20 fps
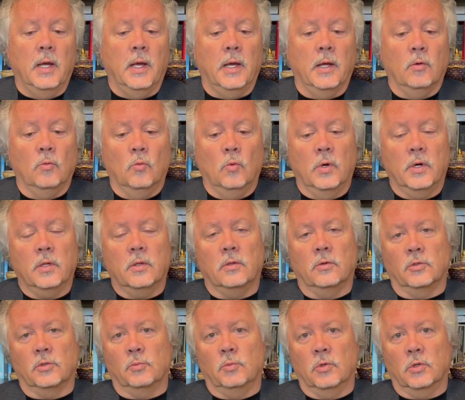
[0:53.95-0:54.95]
and one of
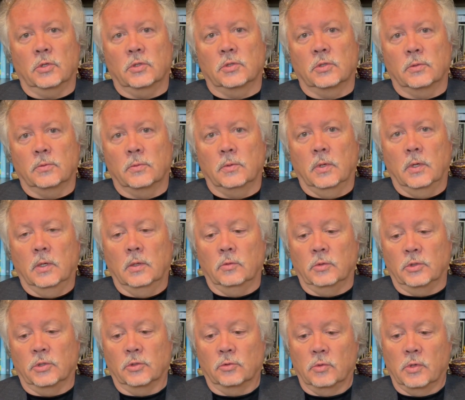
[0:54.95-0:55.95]
those books,
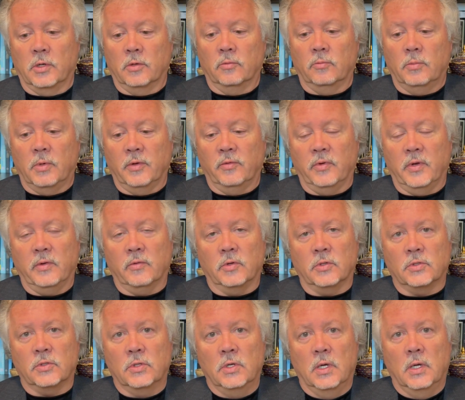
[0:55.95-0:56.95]
which is one of my
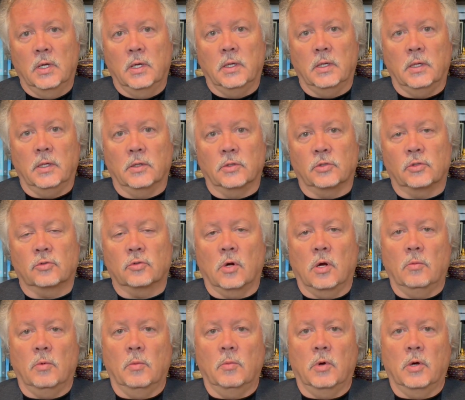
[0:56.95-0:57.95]
favorites, is
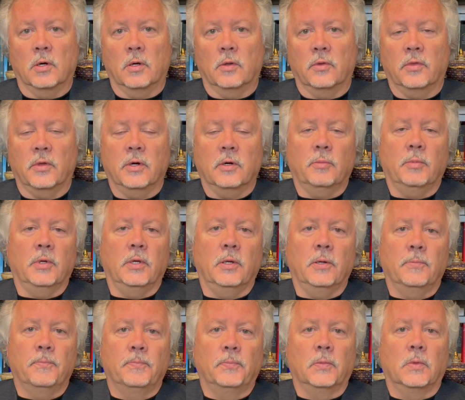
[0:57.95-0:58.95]
Trauma Model
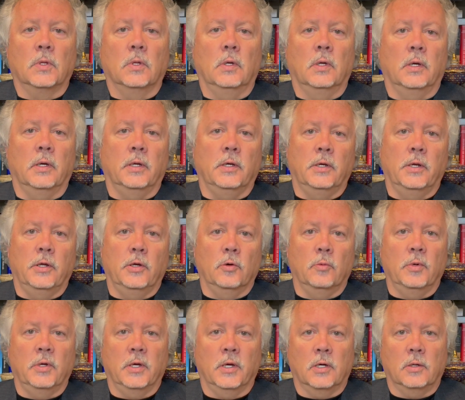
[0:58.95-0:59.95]
Therapy, and
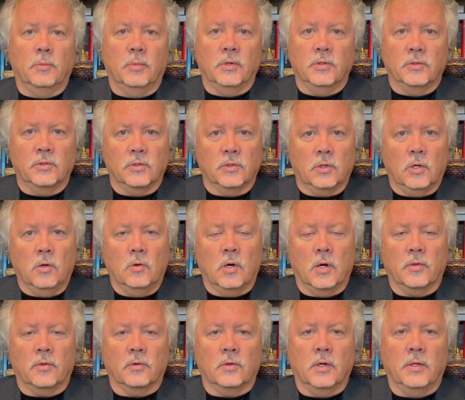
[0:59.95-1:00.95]
Naomi Halpern's a
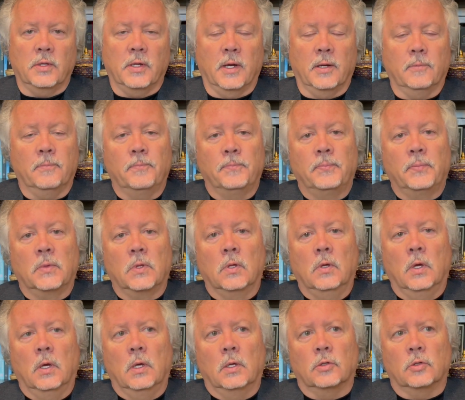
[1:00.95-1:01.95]
co-author on that.
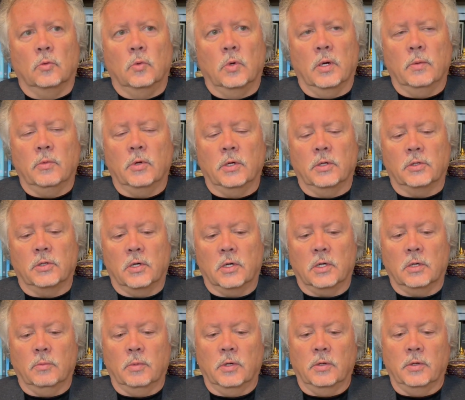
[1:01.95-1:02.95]
So what I'm going to
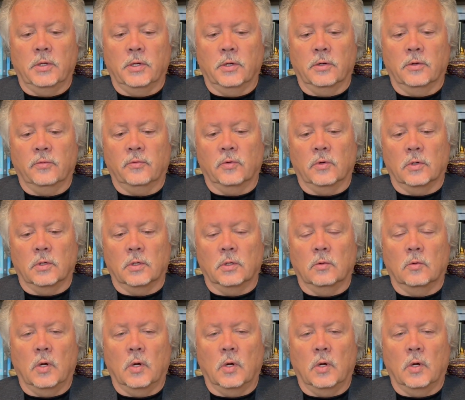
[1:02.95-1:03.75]
talk about here for a little